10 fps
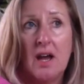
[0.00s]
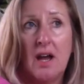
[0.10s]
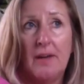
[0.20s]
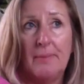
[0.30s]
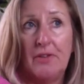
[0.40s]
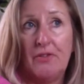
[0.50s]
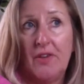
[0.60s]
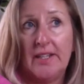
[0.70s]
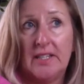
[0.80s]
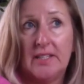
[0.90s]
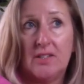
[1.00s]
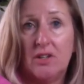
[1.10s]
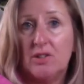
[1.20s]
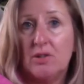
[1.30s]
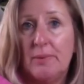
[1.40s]
In fact, it's got
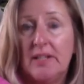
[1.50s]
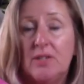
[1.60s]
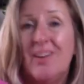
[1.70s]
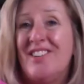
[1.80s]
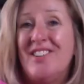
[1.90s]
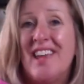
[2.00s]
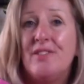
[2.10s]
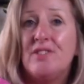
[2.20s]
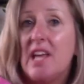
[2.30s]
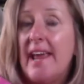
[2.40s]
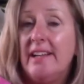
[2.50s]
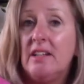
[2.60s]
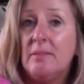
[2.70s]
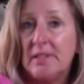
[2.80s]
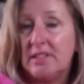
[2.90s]
to a place where I don't have to
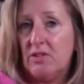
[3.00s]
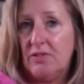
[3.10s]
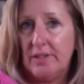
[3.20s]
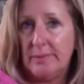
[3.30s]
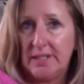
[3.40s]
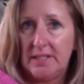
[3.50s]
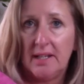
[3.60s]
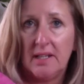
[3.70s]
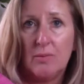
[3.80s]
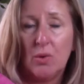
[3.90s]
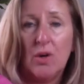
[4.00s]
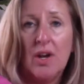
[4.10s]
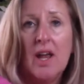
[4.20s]
handle myself in a meeting anymore.